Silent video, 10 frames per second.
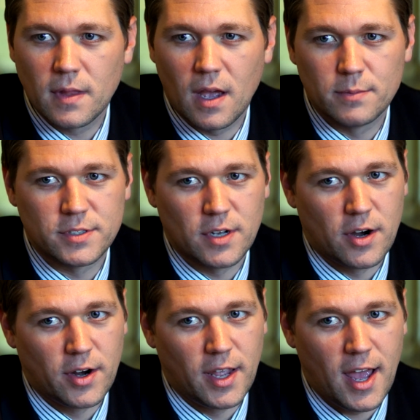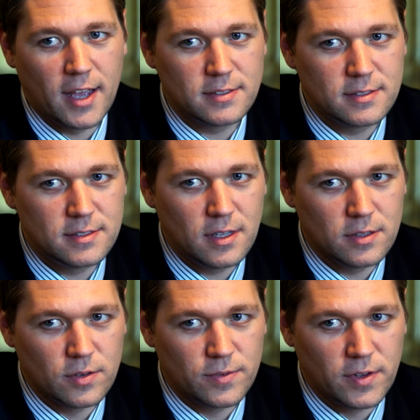I'm sorry, I still
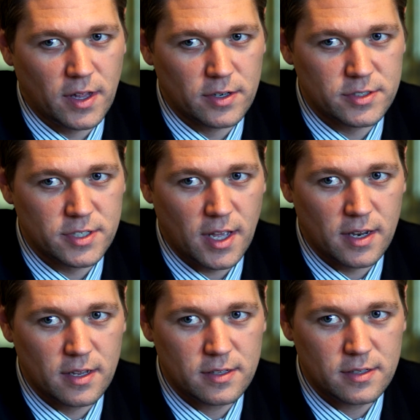don't feel I understand.